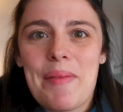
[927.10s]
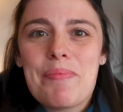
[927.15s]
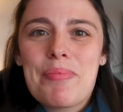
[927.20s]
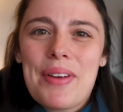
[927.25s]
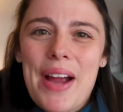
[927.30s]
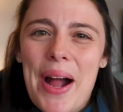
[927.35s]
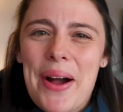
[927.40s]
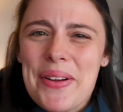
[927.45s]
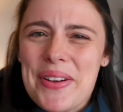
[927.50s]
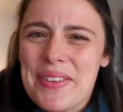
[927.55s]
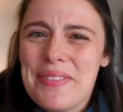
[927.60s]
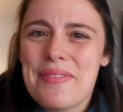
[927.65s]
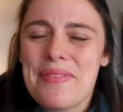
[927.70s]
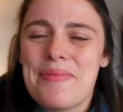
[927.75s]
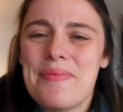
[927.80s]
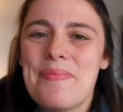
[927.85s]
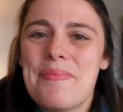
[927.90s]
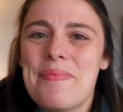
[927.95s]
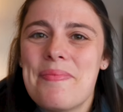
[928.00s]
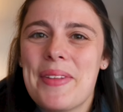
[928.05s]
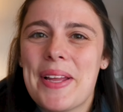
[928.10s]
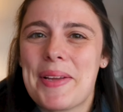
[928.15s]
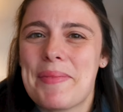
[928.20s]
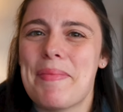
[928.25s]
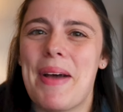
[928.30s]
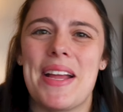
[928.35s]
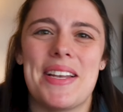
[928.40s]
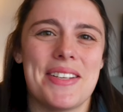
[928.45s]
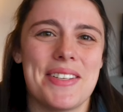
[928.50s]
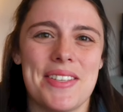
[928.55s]
proud of like
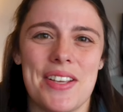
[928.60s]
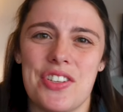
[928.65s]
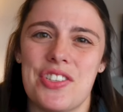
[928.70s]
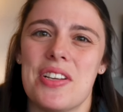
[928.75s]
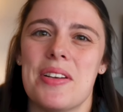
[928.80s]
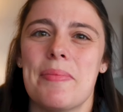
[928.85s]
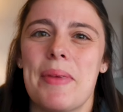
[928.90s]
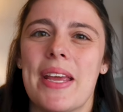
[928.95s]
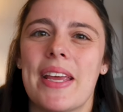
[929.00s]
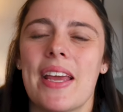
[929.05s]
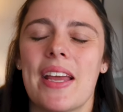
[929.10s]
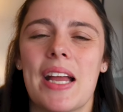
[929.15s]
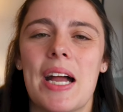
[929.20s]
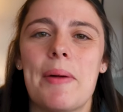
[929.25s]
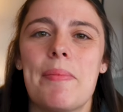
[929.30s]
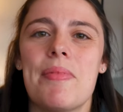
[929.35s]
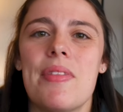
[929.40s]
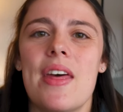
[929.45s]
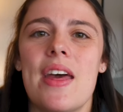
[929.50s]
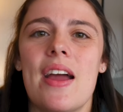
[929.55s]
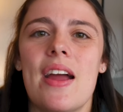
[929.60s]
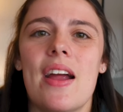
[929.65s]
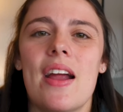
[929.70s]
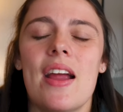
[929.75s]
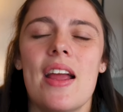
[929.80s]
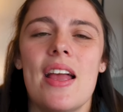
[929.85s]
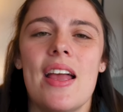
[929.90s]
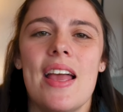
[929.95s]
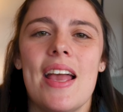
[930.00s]
my decision making up there.